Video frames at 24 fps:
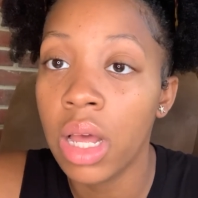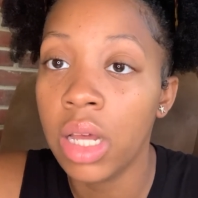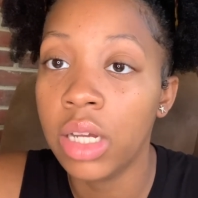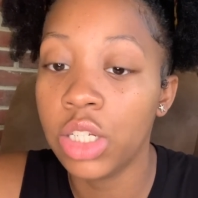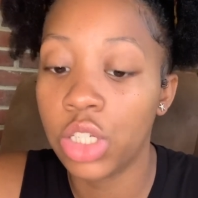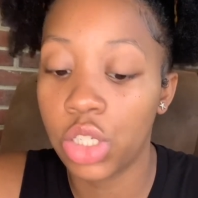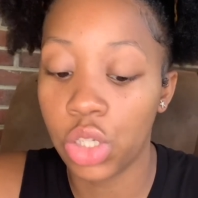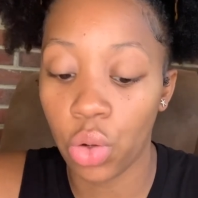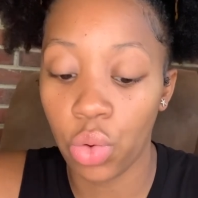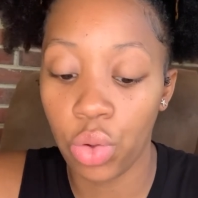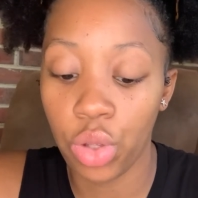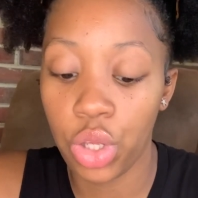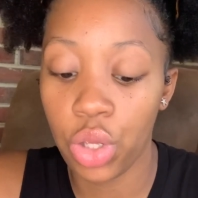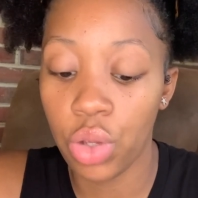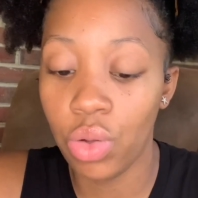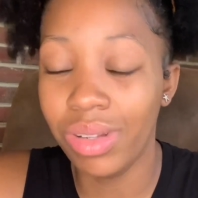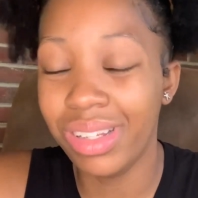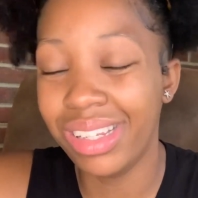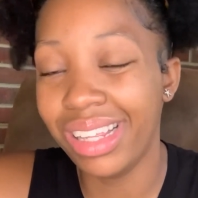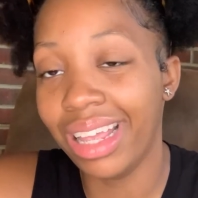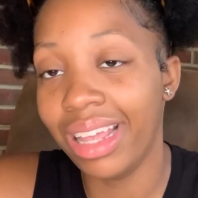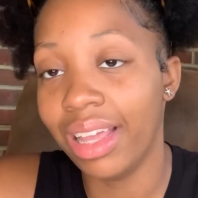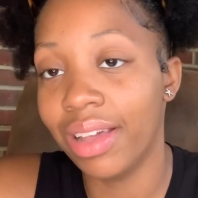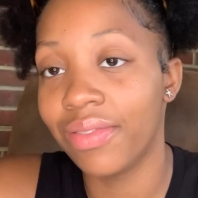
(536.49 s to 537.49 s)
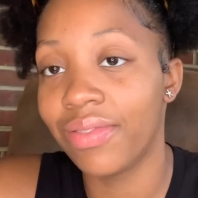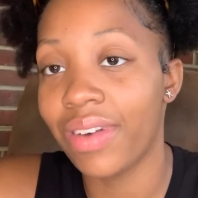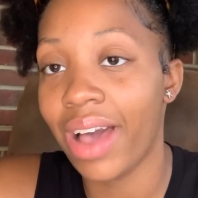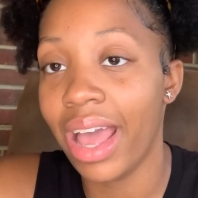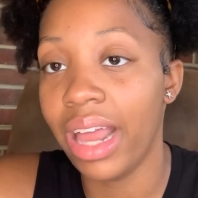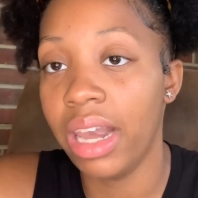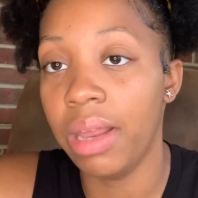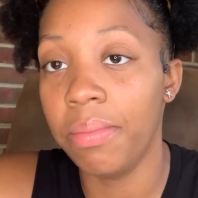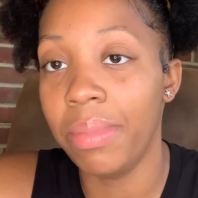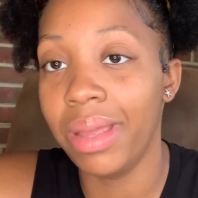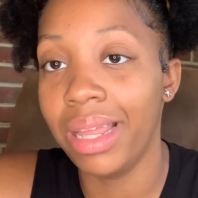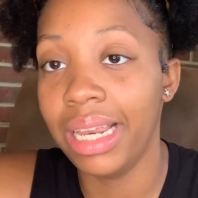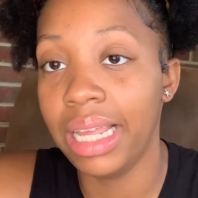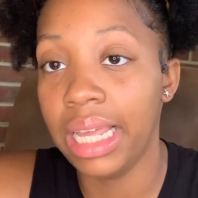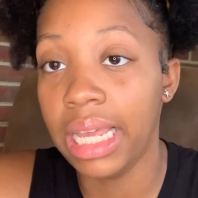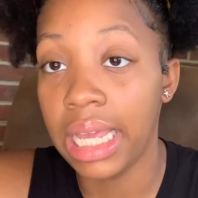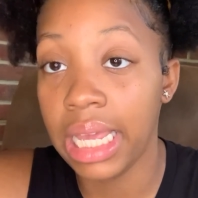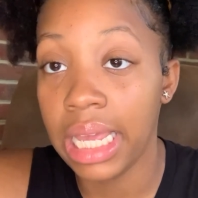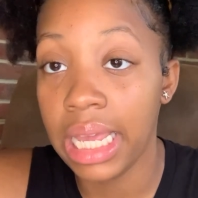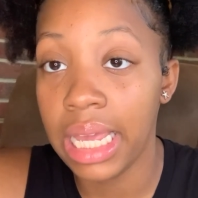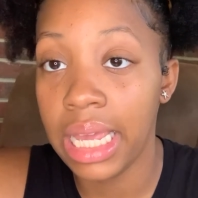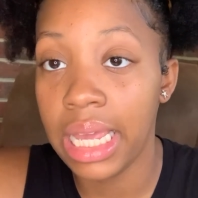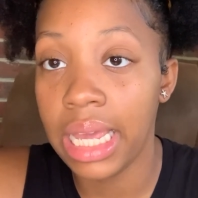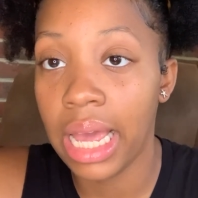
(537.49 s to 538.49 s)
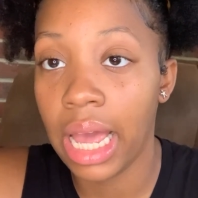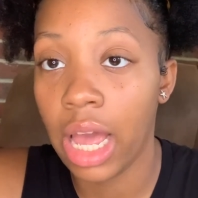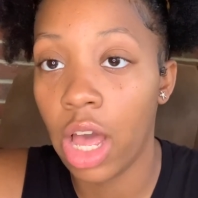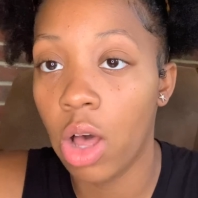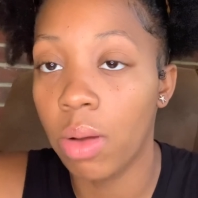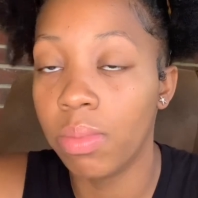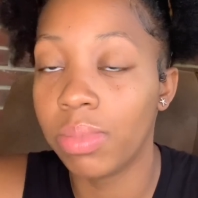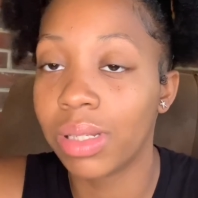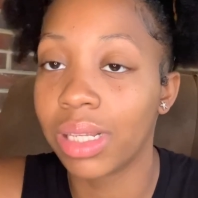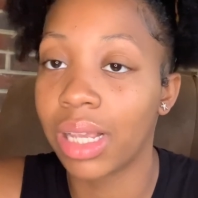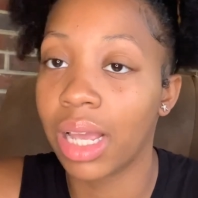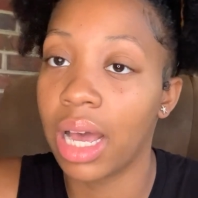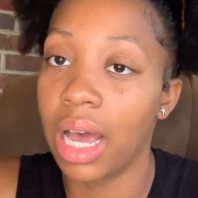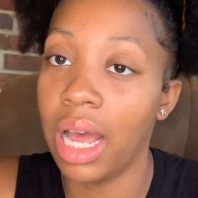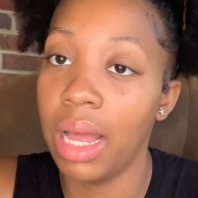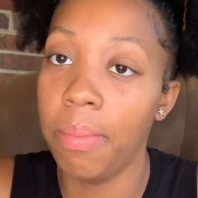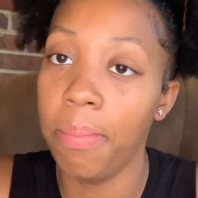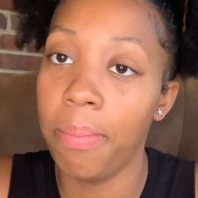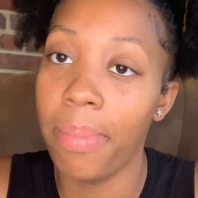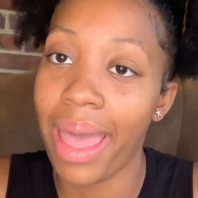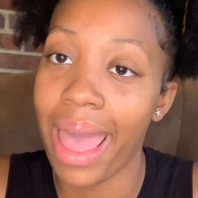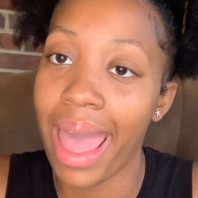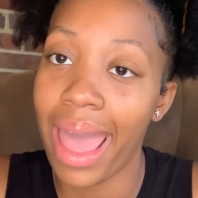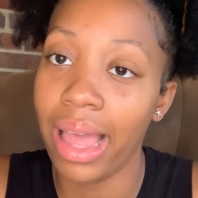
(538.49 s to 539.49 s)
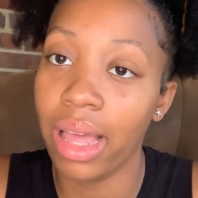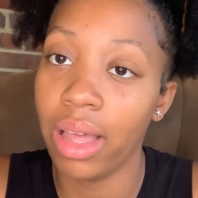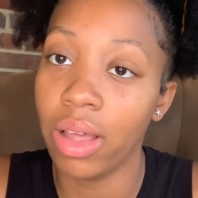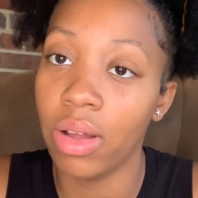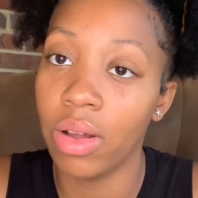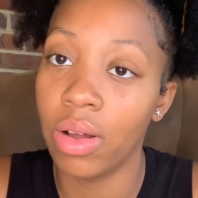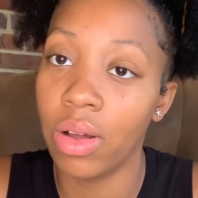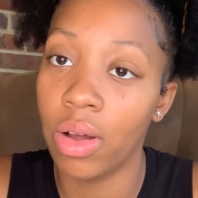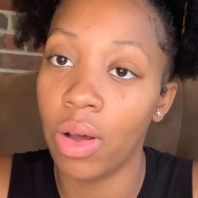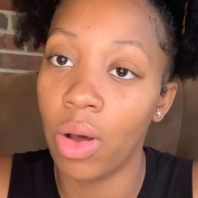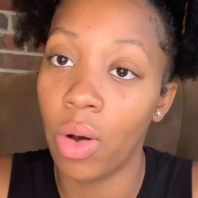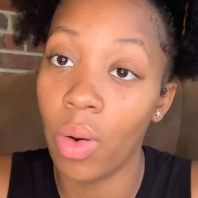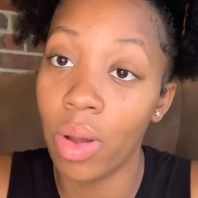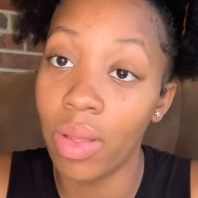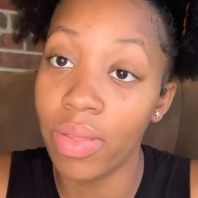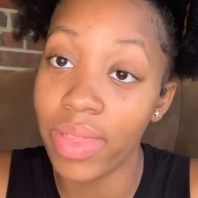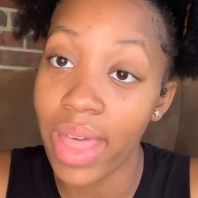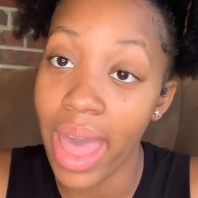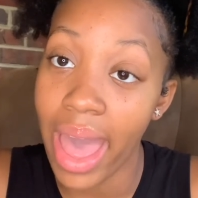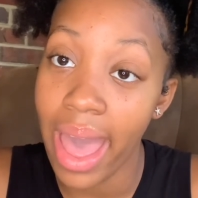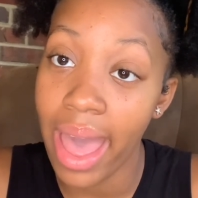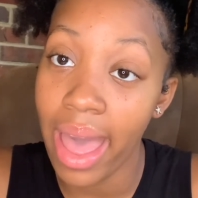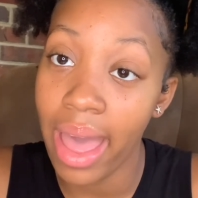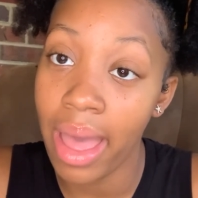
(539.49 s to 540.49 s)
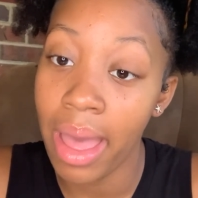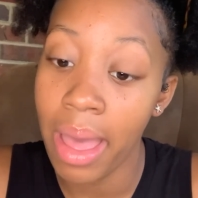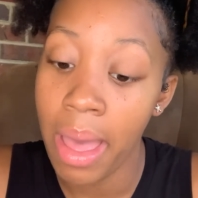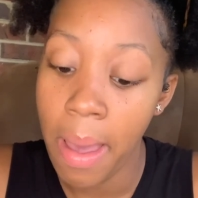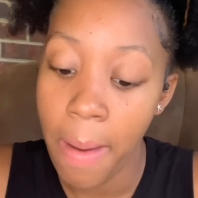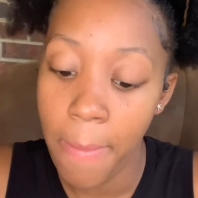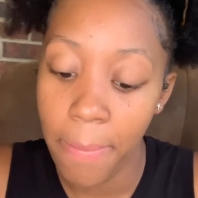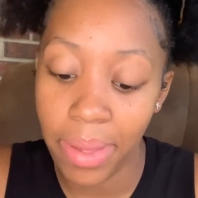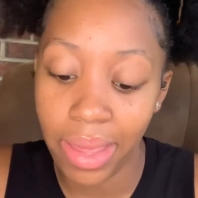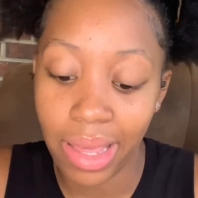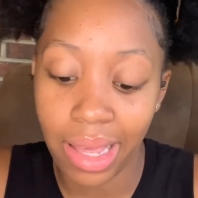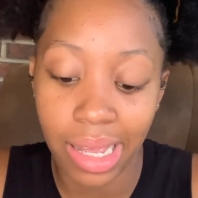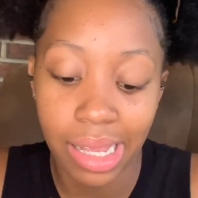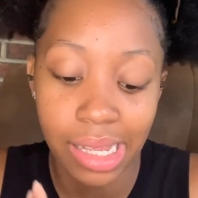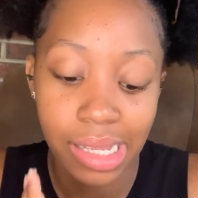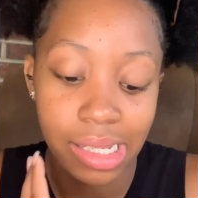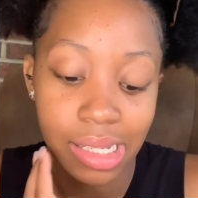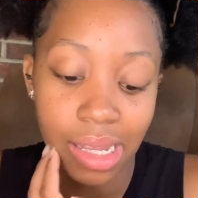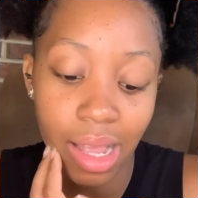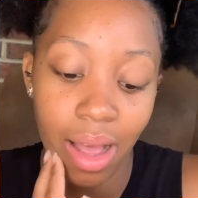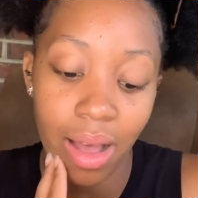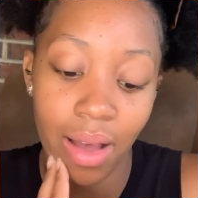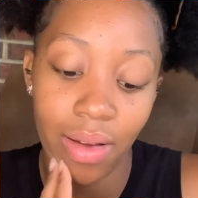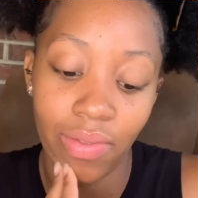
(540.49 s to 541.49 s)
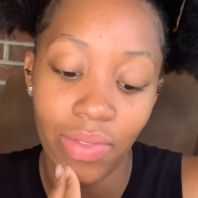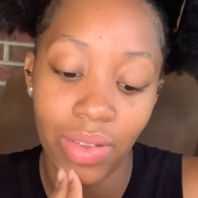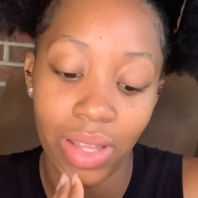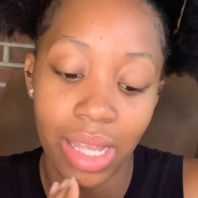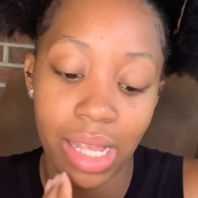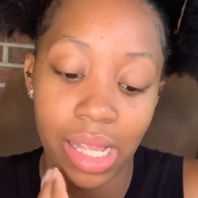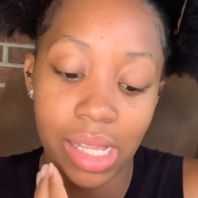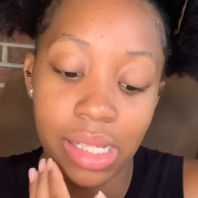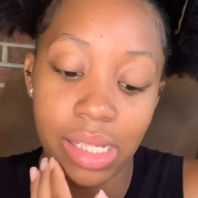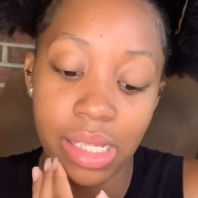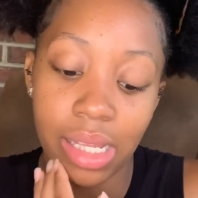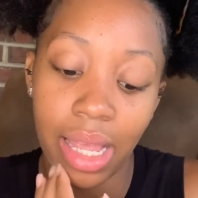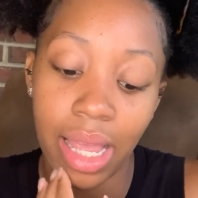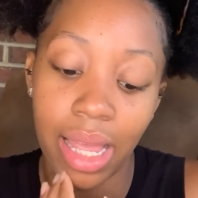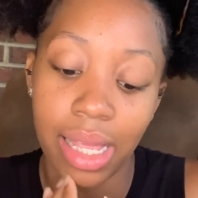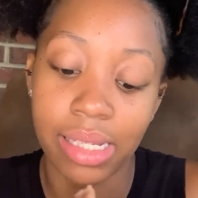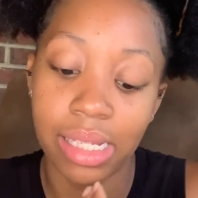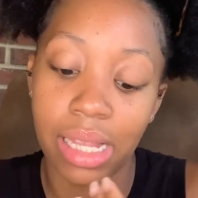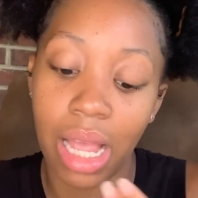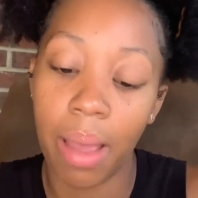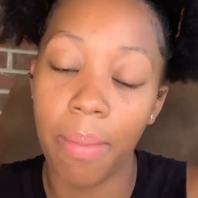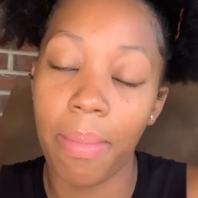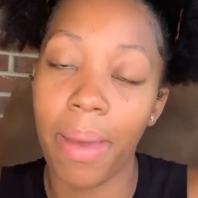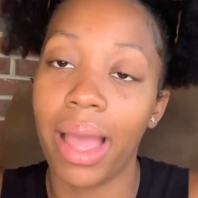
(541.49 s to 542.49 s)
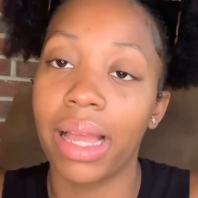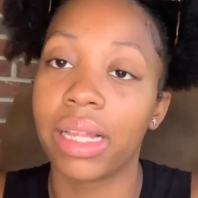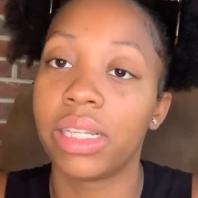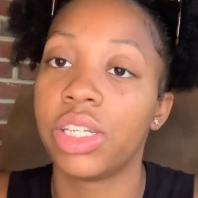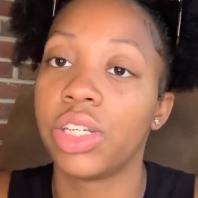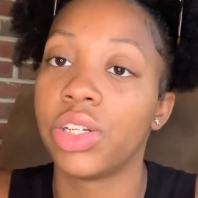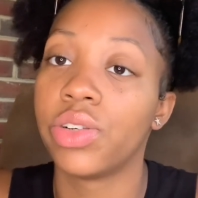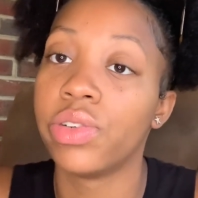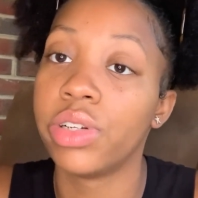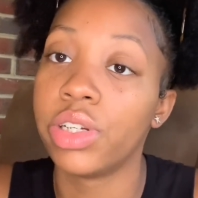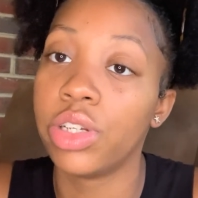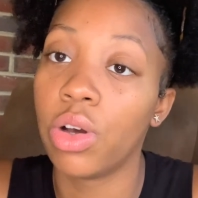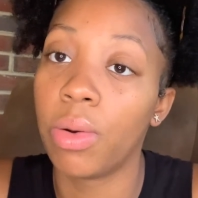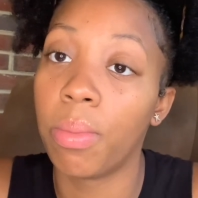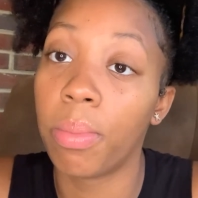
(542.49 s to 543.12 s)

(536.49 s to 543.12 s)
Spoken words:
So using vitamin E helps cut back on that because of its antibacterial